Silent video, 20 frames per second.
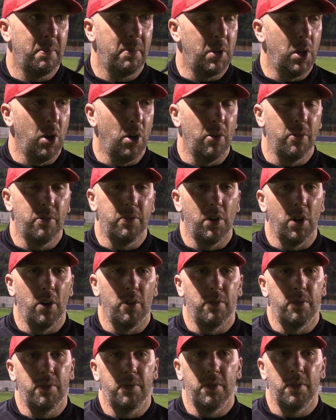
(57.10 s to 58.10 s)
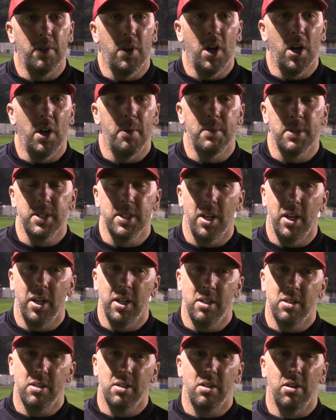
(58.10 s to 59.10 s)
a lot of lot of uh,
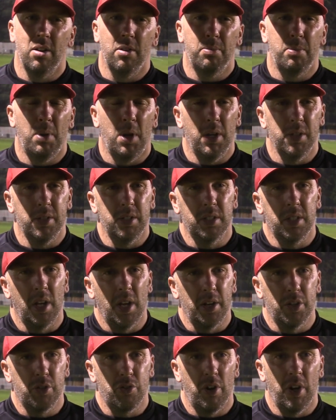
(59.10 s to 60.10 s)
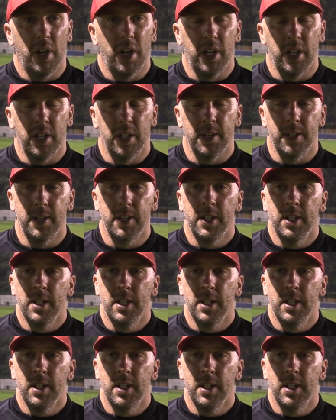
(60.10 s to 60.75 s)
mistakes, a lot of passes going astray, and